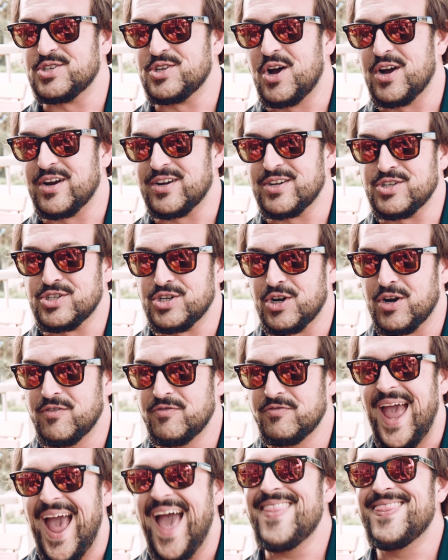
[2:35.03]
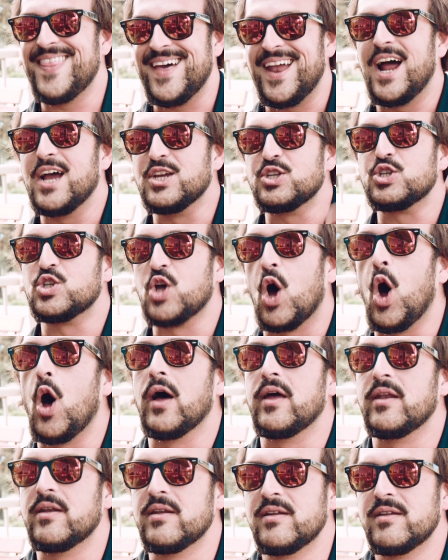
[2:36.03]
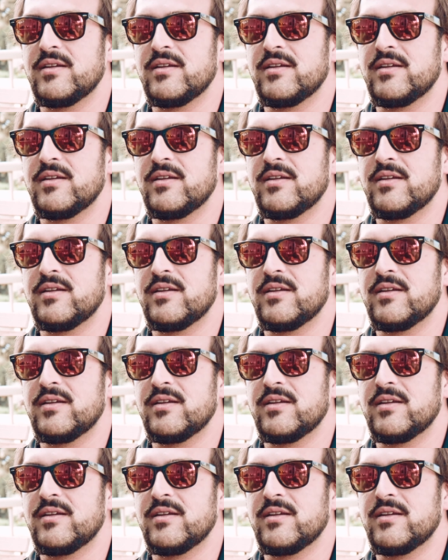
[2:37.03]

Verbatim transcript: dog to surf, and then I saw it.